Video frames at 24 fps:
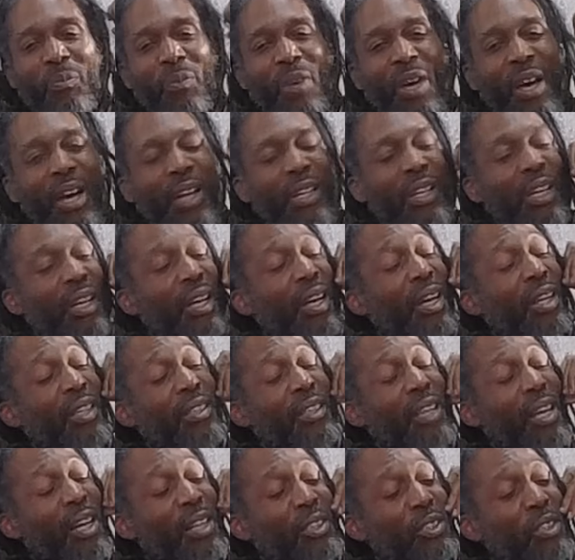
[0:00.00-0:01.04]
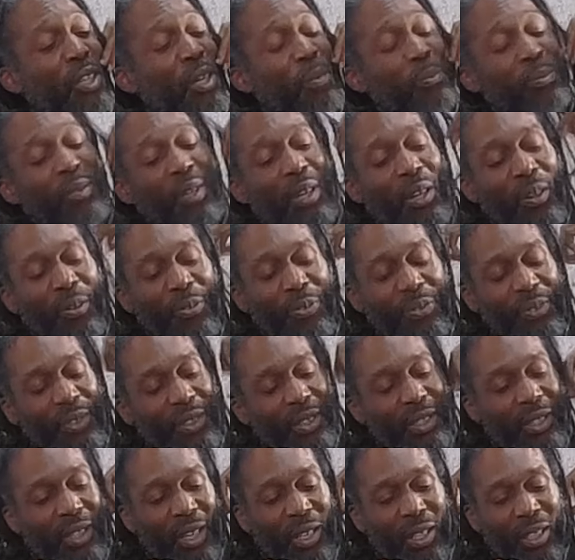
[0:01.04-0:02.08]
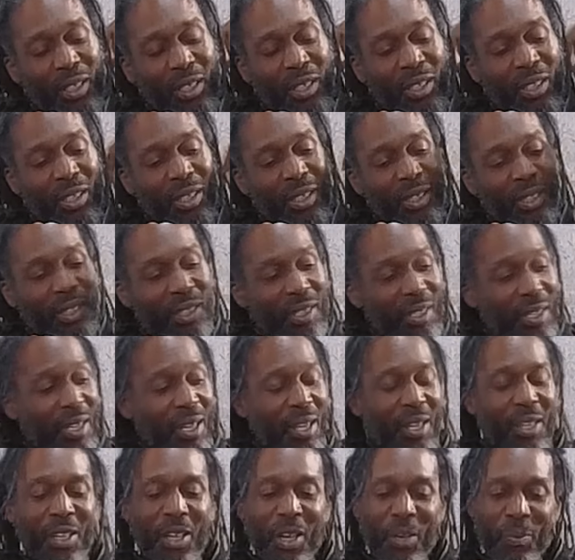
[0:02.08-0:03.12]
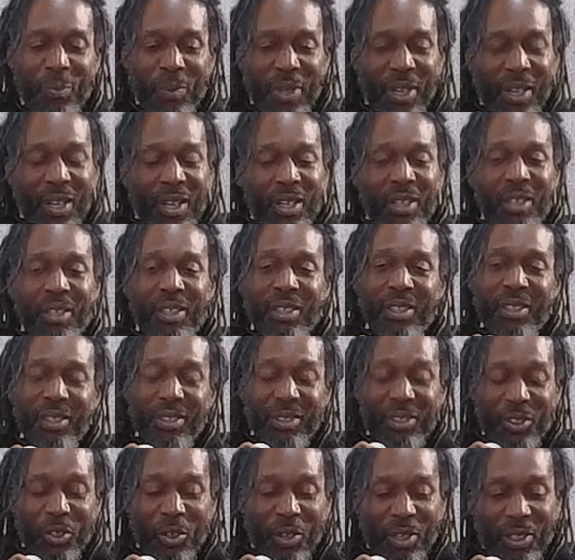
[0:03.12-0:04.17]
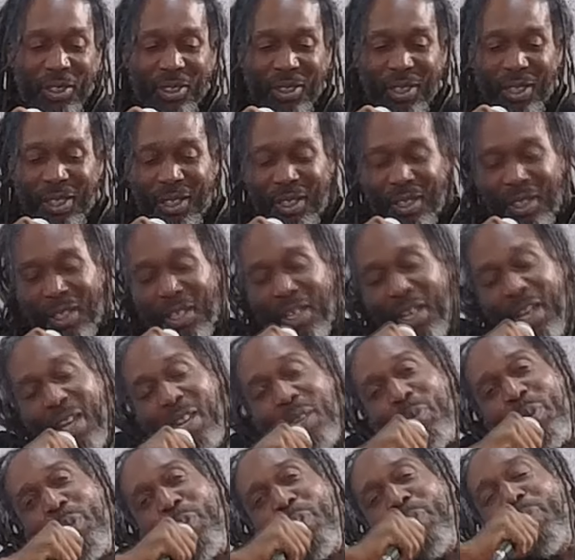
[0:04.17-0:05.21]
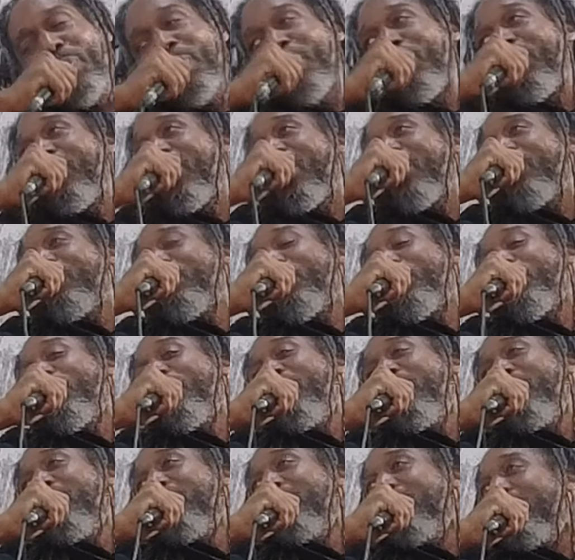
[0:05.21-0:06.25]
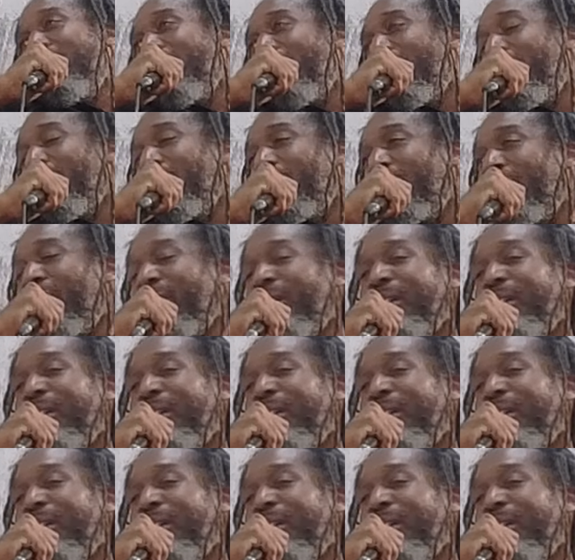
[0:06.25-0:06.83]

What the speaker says: I jumped off in that alumni star-studded academy with people like Pharrell and shit like that.